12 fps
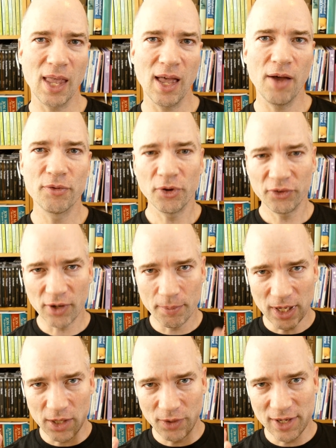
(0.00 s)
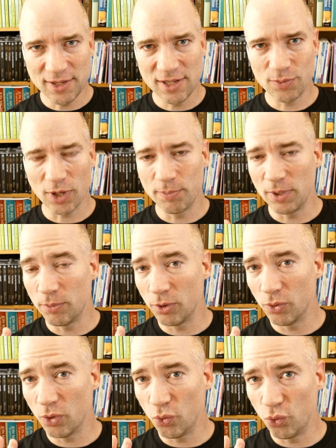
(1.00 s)
Of course, there are many reasons why
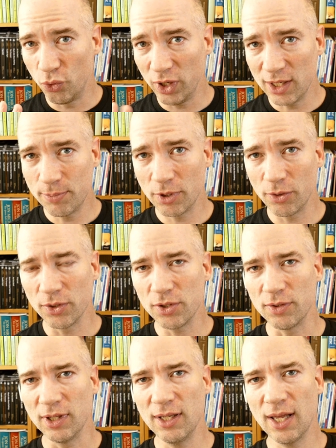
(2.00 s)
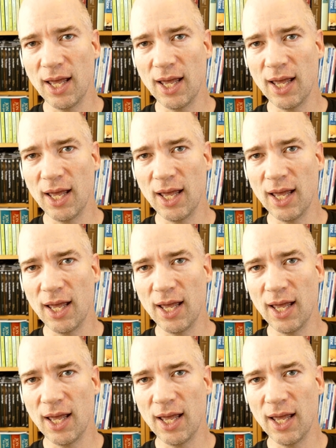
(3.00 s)
people read poetry,